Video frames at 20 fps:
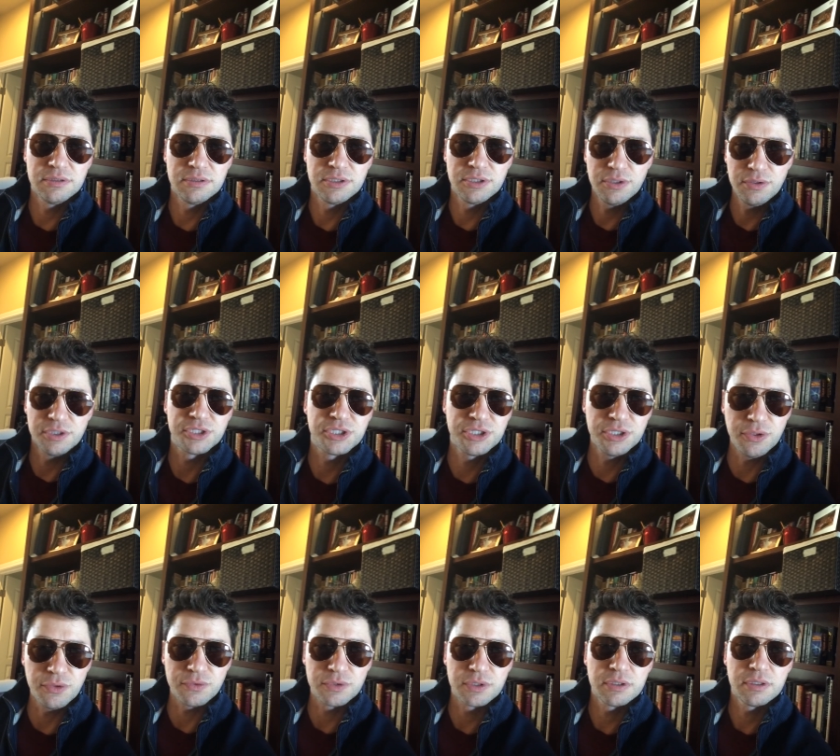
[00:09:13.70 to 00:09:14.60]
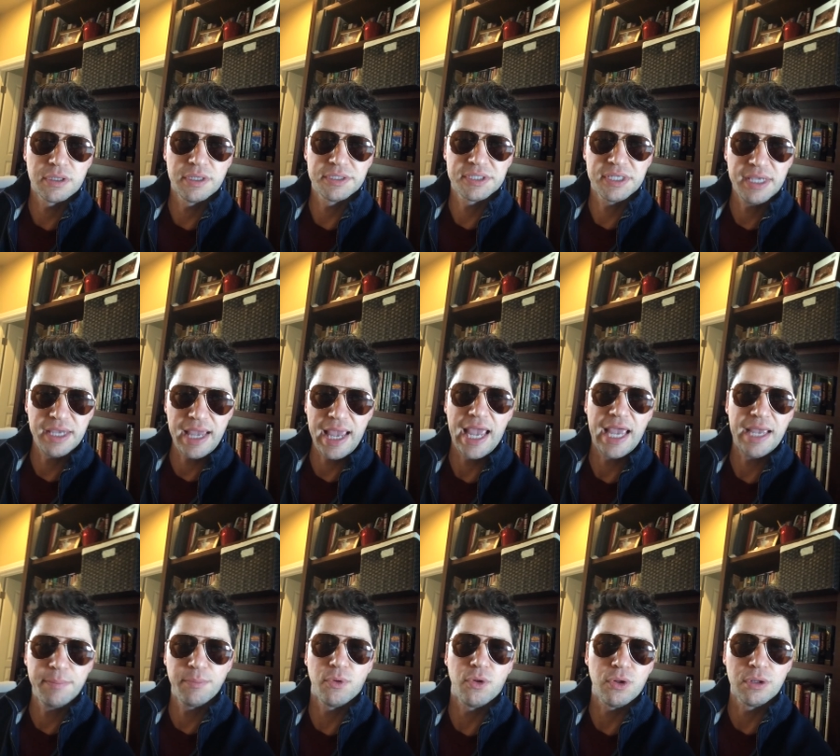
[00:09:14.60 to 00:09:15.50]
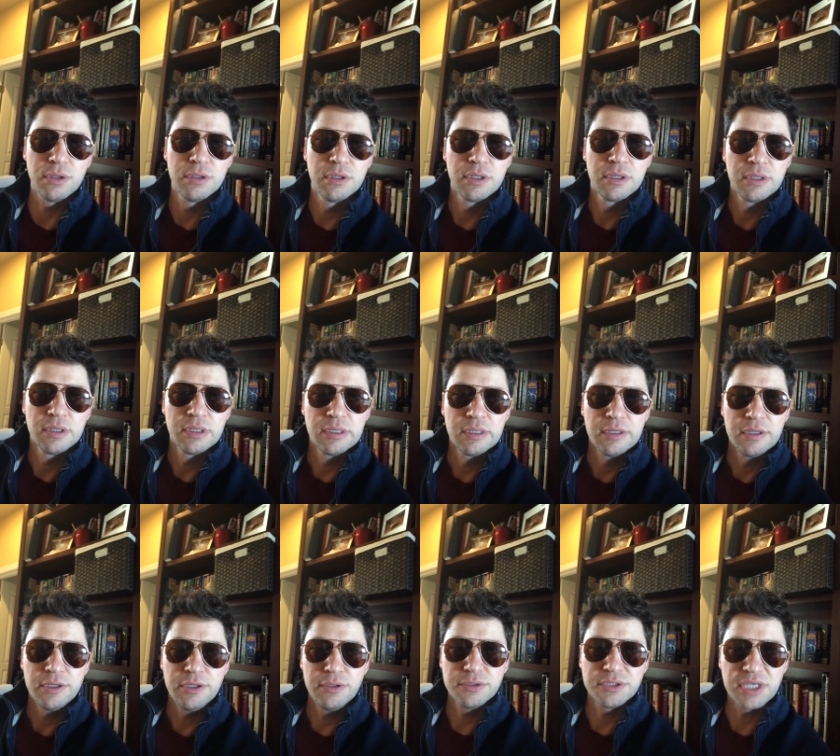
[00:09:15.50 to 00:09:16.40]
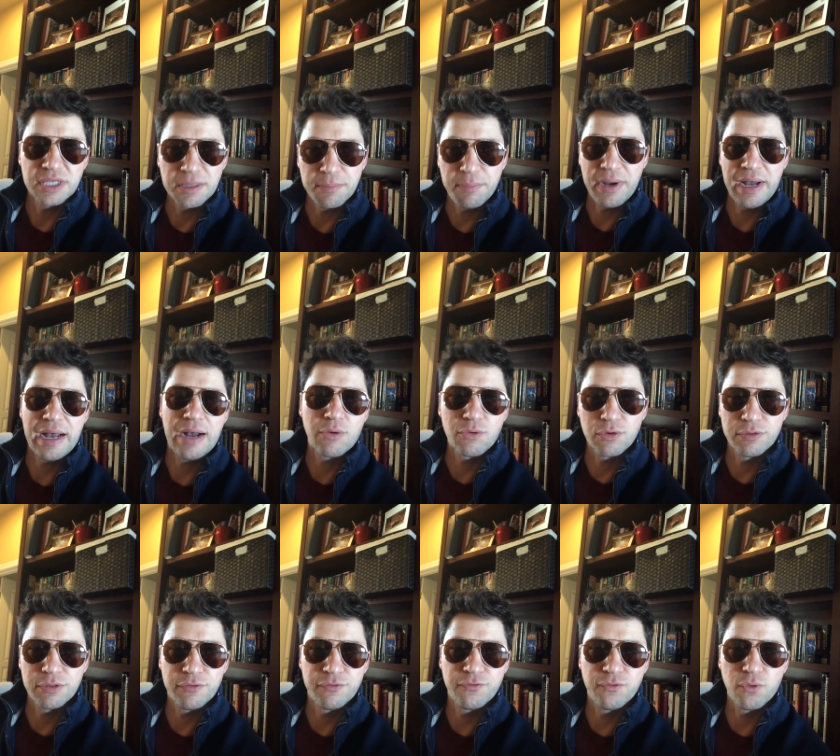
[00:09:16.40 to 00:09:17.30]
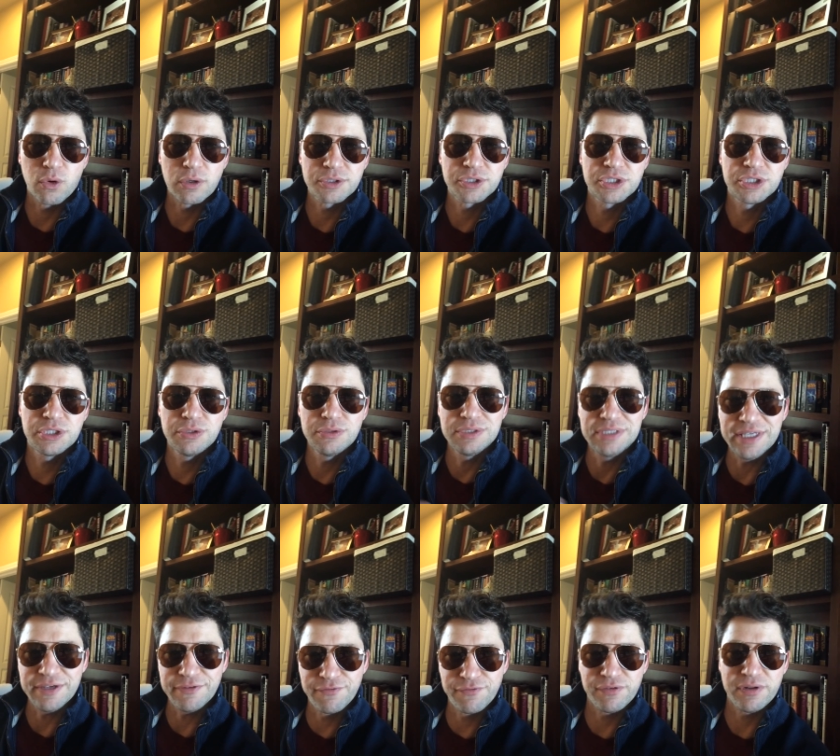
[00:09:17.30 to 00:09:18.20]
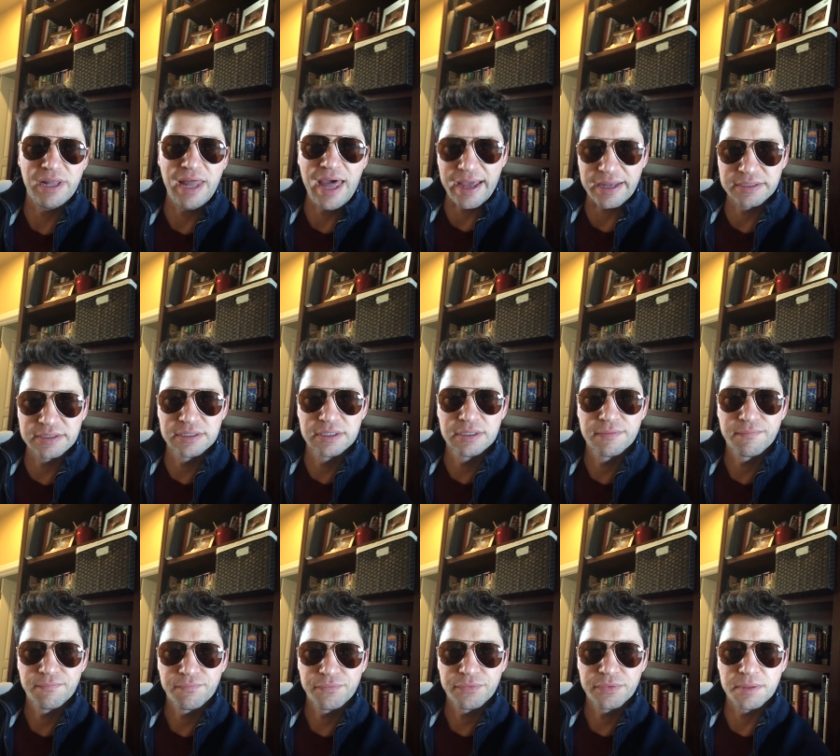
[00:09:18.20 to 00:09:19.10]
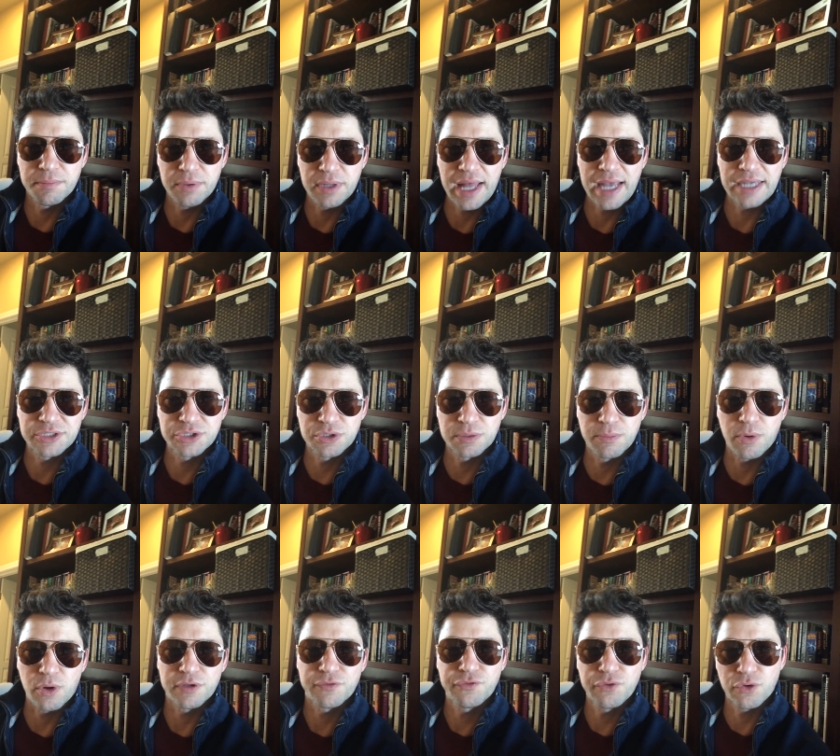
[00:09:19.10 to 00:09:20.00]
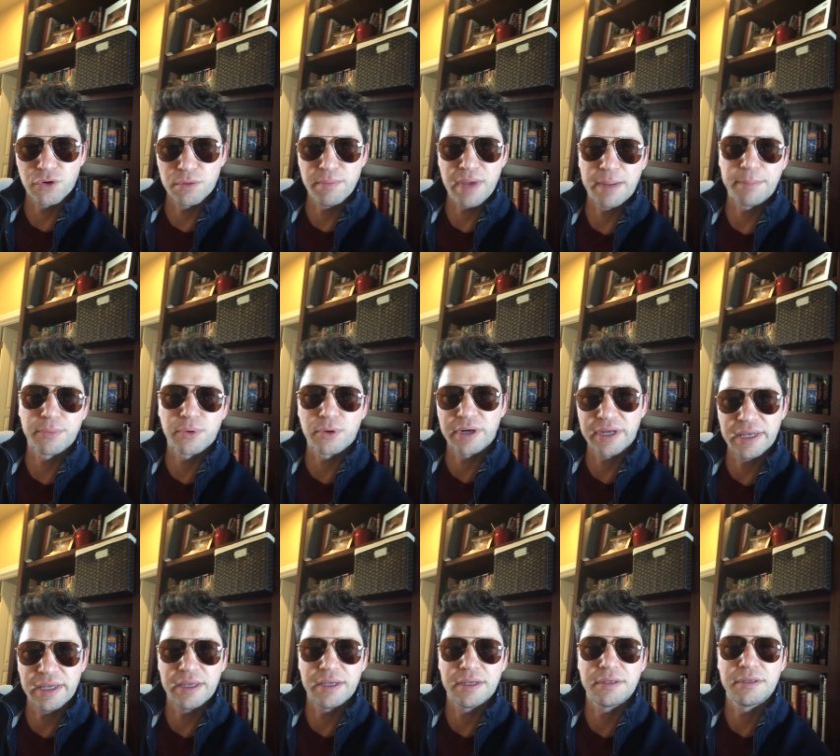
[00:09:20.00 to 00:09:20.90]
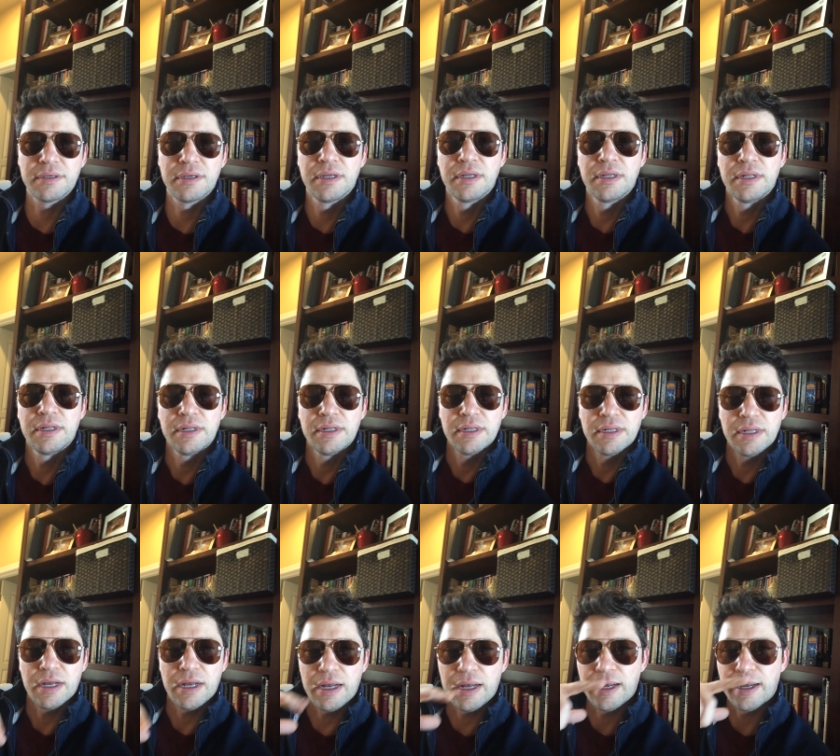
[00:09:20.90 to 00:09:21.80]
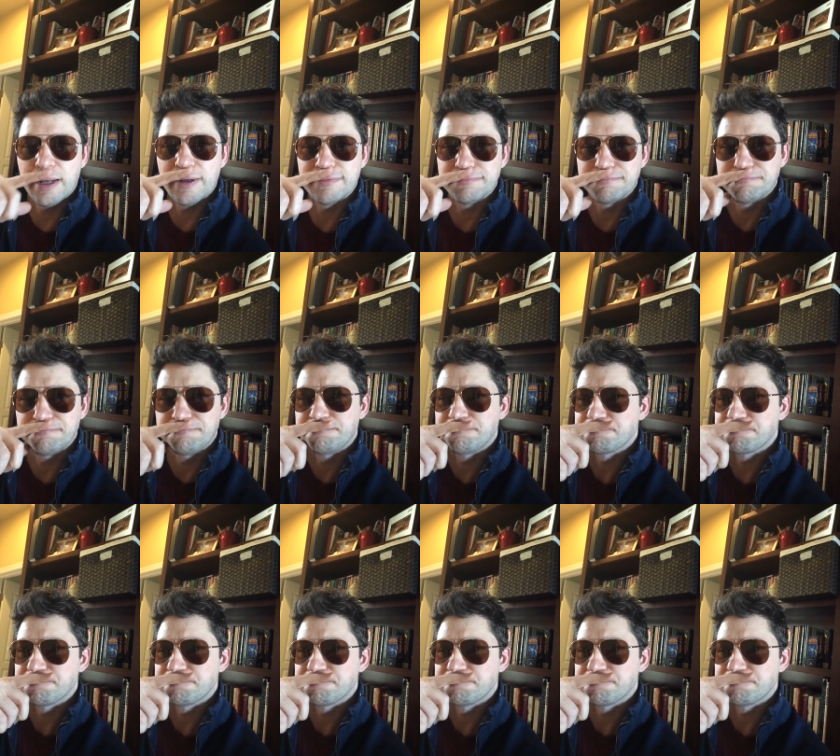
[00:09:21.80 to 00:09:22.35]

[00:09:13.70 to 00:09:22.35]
to the suit is he able, using the power of the Force, to deflect the blaster bolt. If you remember on